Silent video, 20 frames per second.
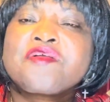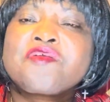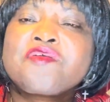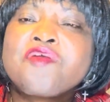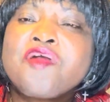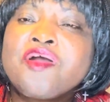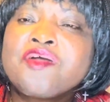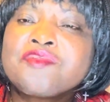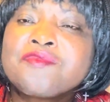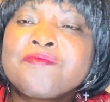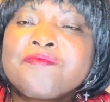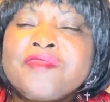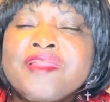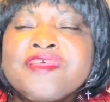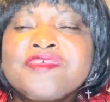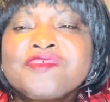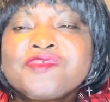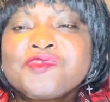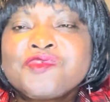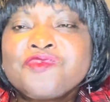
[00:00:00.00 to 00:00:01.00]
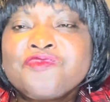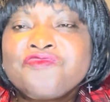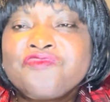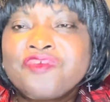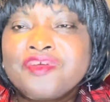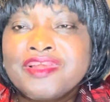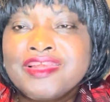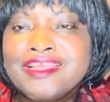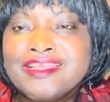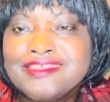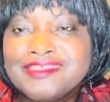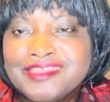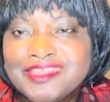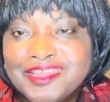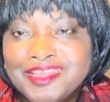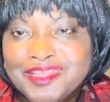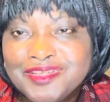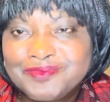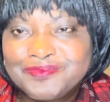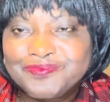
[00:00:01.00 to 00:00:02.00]
God bless you for
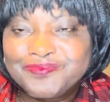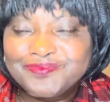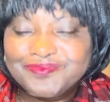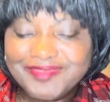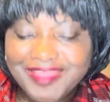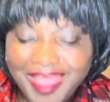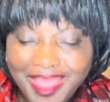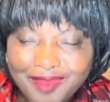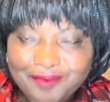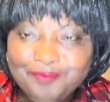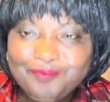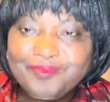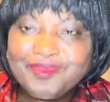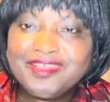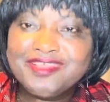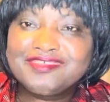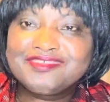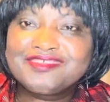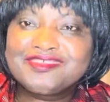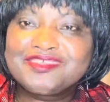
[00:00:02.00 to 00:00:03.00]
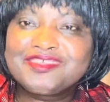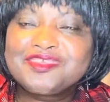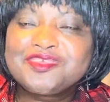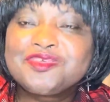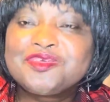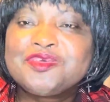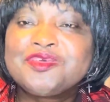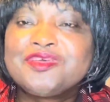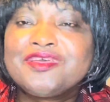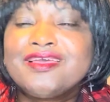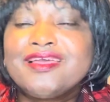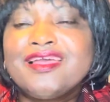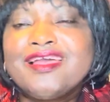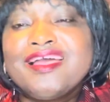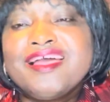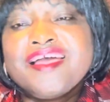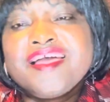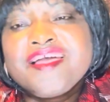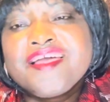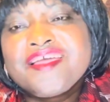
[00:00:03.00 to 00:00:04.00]
listening. And please,
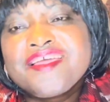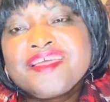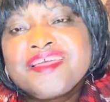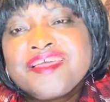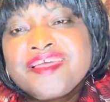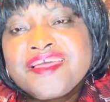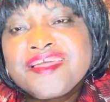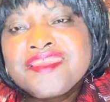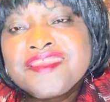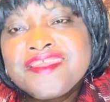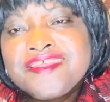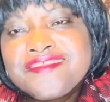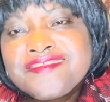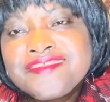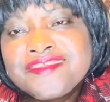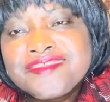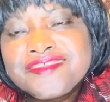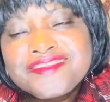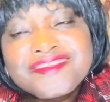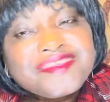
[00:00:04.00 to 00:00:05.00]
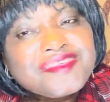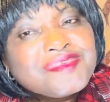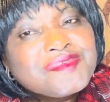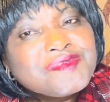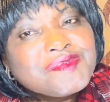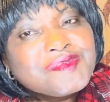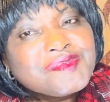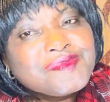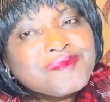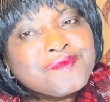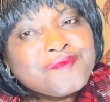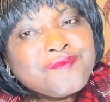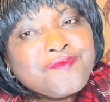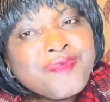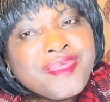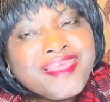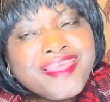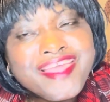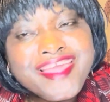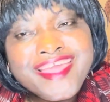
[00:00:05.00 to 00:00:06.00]
this is
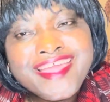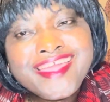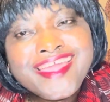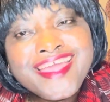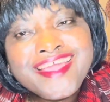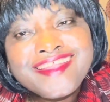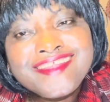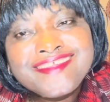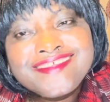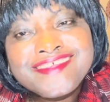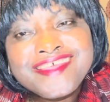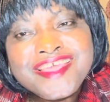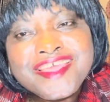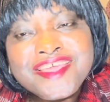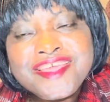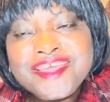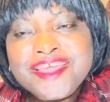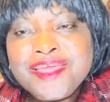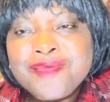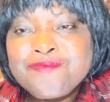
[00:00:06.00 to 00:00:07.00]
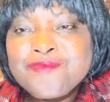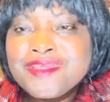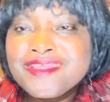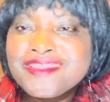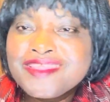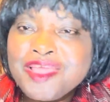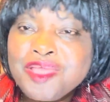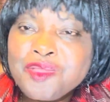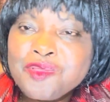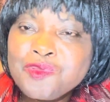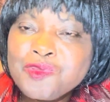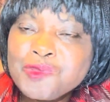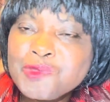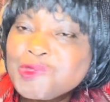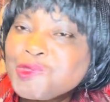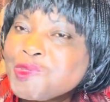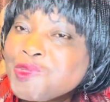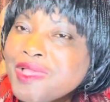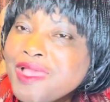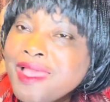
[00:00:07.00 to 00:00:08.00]
me again saying a big thank you
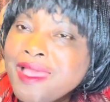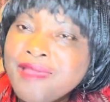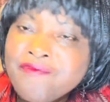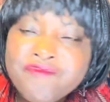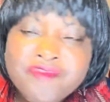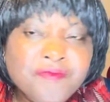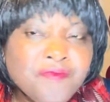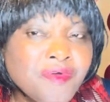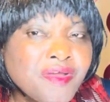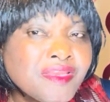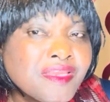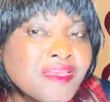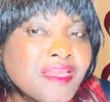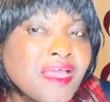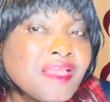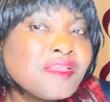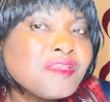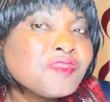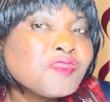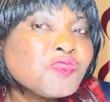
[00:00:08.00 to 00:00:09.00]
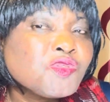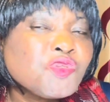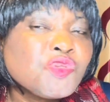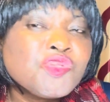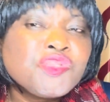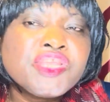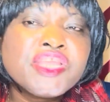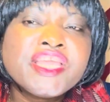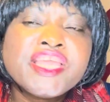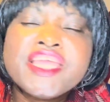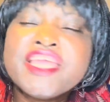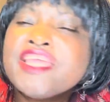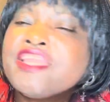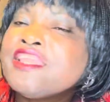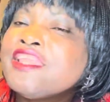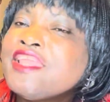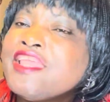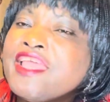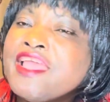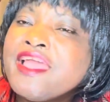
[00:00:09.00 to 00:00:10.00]
to everybody that is tuning
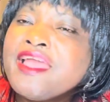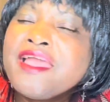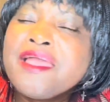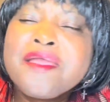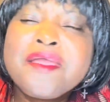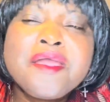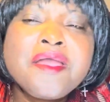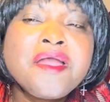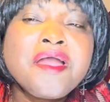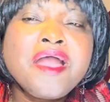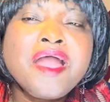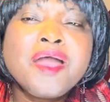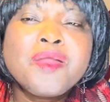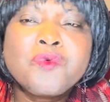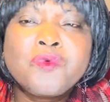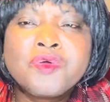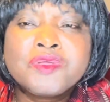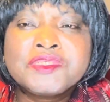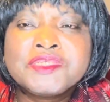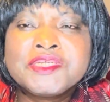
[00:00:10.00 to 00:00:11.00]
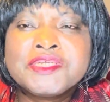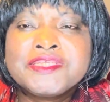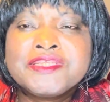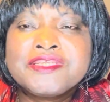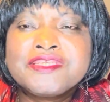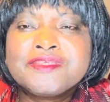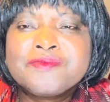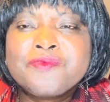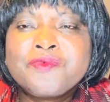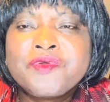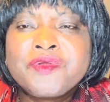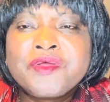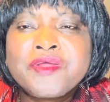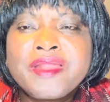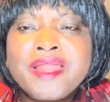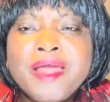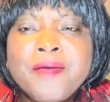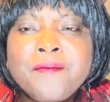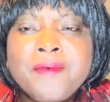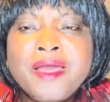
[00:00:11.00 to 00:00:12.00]
in here and watching this
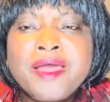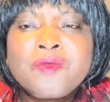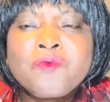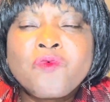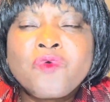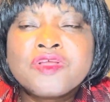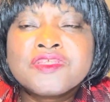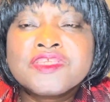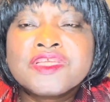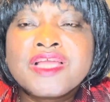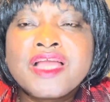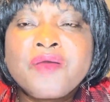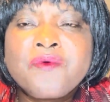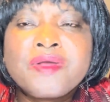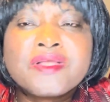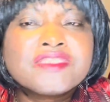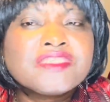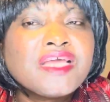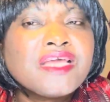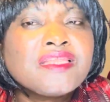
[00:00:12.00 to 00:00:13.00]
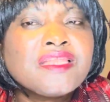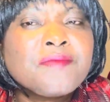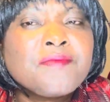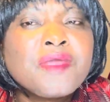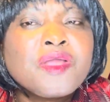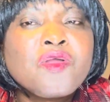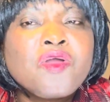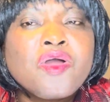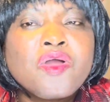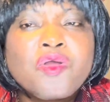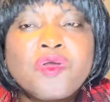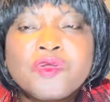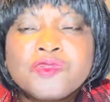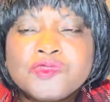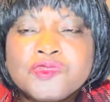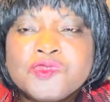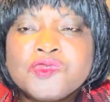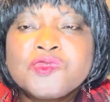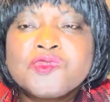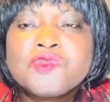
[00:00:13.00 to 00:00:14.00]
program and watching our channel. May God
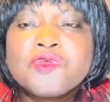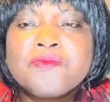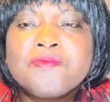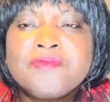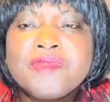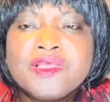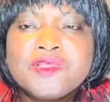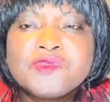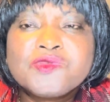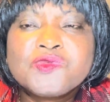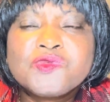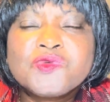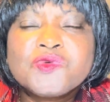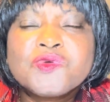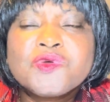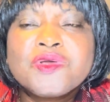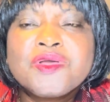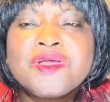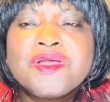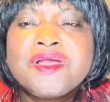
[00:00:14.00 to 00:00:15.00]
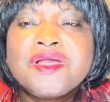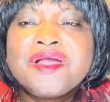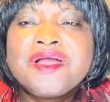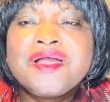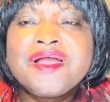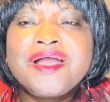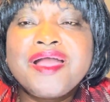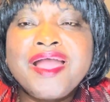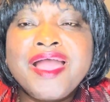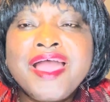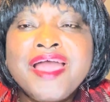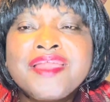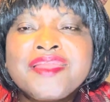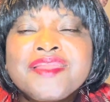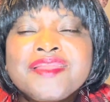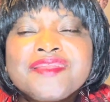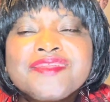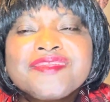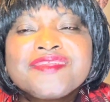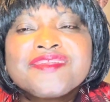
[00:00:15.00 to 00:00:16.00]
continue to bless you
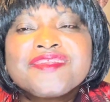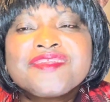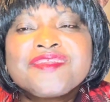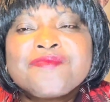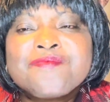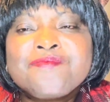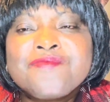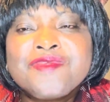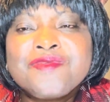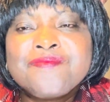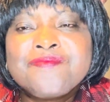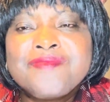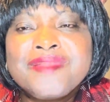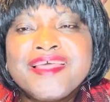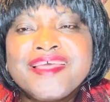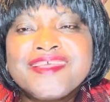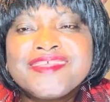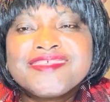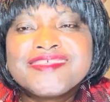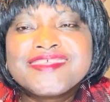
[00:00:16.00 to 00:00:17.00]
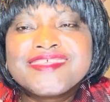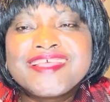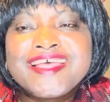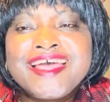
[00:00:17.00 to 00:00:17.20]
and be blessed.